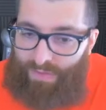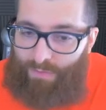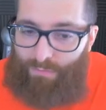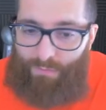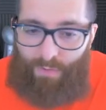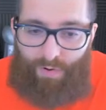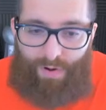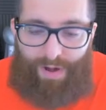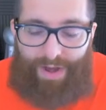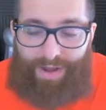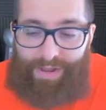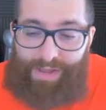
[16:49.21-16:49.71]

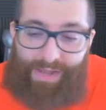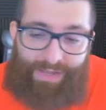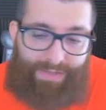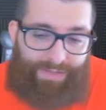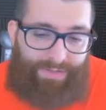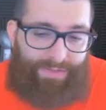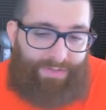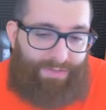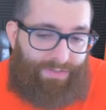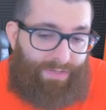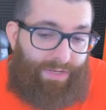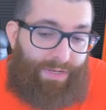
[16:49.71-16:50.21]
where I get
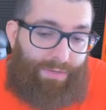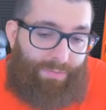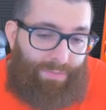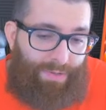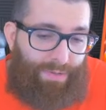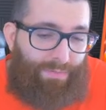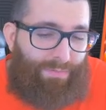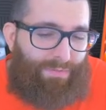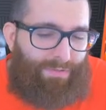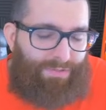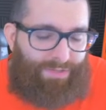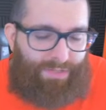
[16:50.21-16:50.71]
to see
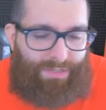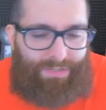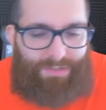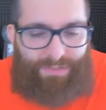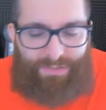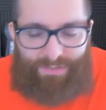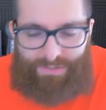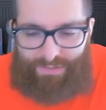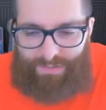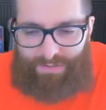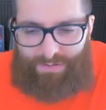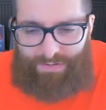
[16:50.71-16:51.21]
people's
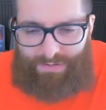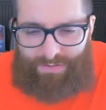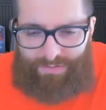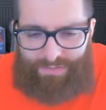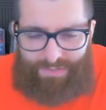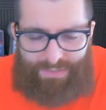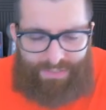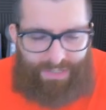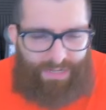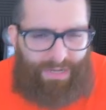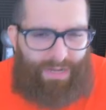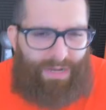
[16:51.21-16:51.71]

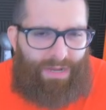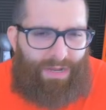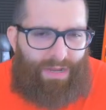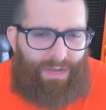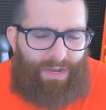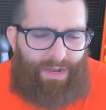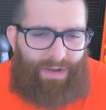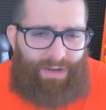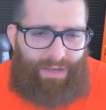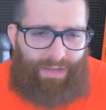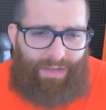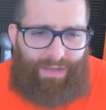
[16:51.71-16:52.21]
concerns,
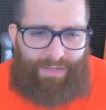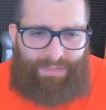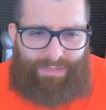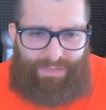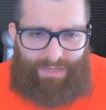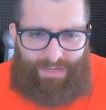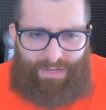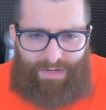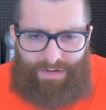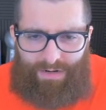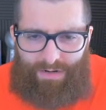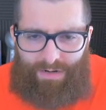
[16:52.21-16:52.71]
and I get to
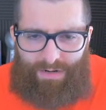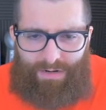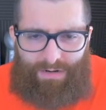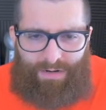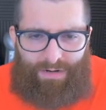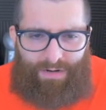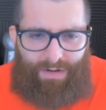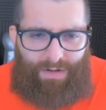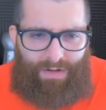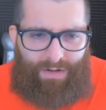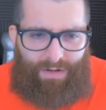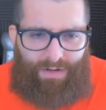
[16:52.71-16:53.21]
hear,